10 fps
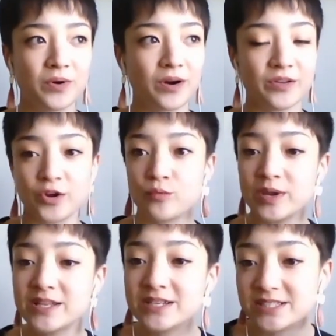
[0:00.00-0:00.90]
are there
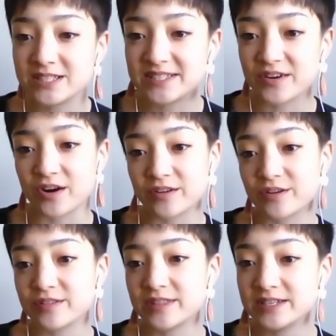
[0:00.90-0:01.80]
weaknesses here? Are
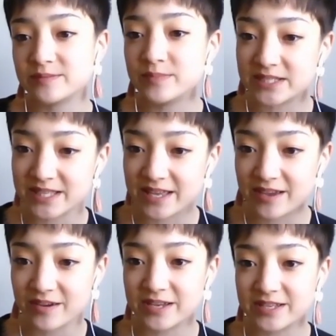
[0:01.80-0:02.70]
there things
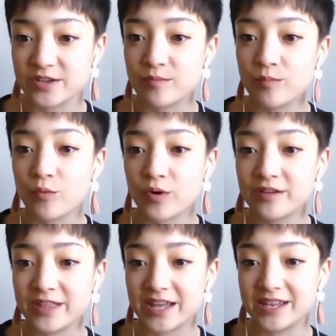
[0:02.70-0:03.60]
missing? Is there
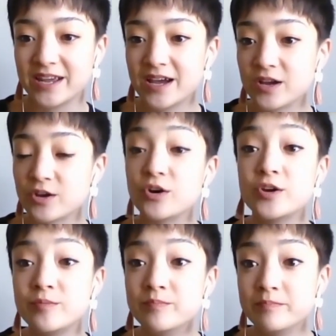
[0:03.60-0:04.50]
more that
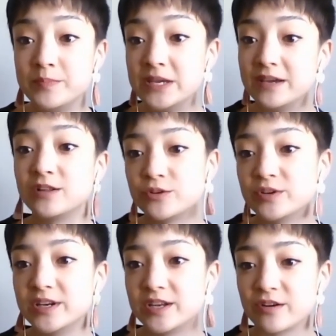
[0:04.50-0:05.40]
could be
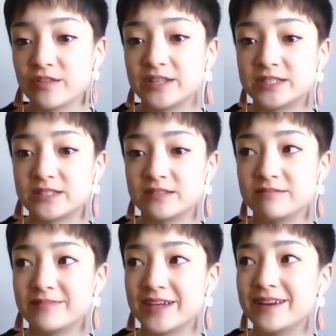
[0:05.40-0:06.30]
included here that
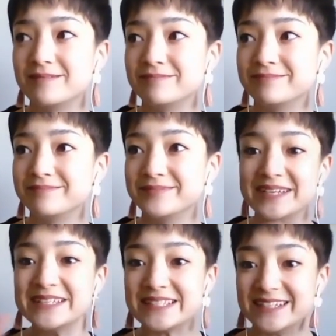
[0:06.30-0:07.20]

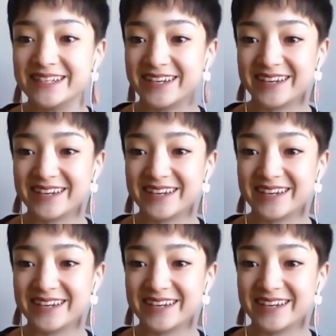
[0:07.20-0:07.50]
isn't?